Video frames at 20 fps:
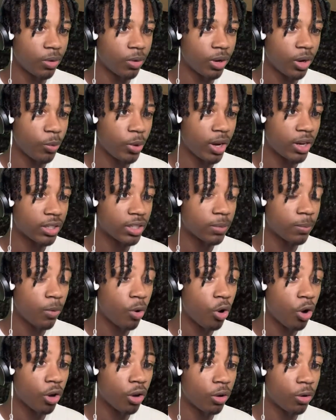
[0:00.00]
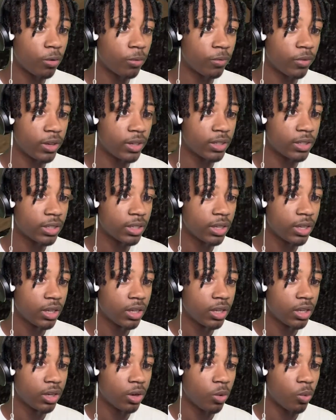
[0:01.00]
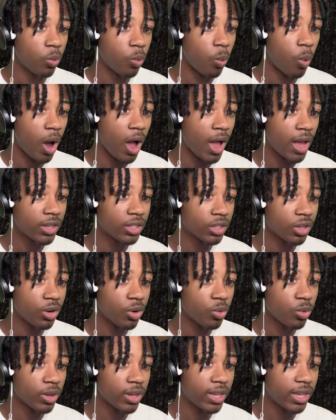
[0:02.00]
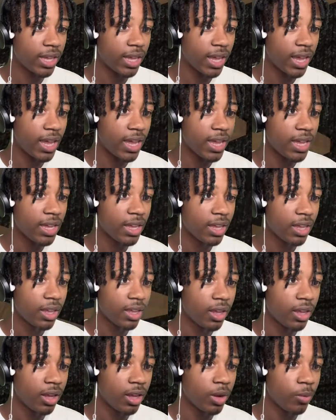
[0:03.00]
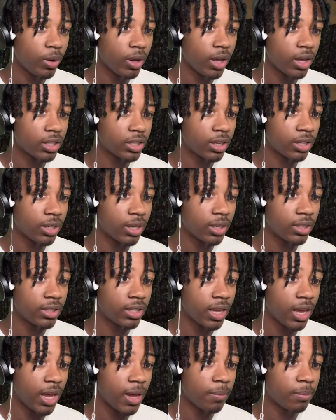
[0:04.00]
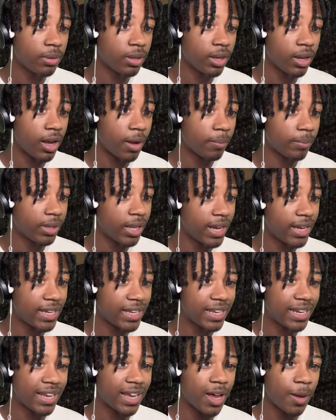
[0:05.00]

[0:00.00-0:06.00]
Okay, we got a small gold vase, a watch. Okay. And we got a tablet. I'm liking it.